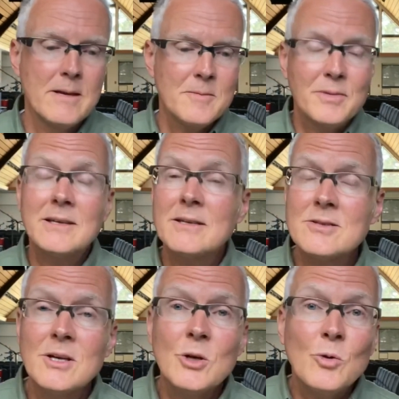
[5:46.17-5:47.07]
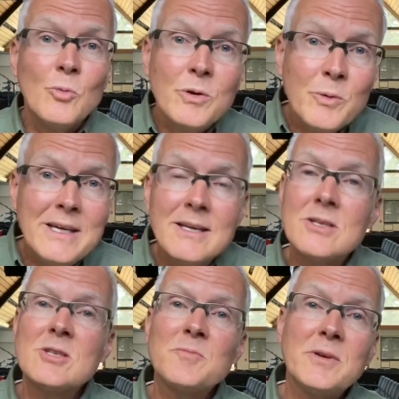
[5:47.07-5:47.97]
Because when we
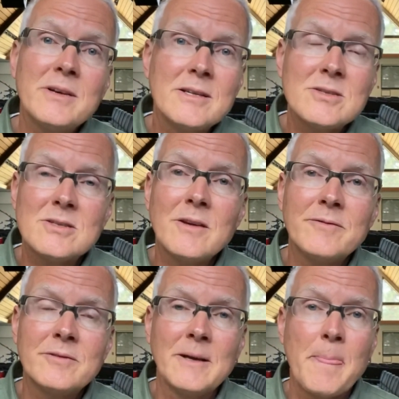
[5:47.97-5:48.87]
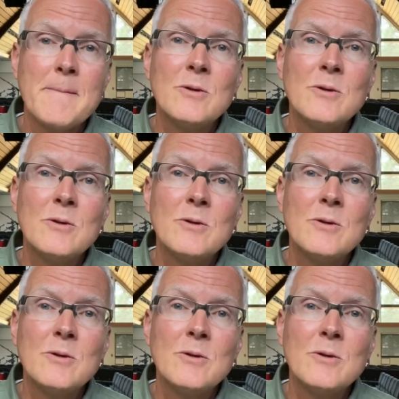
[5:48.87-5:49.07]
experience suffering,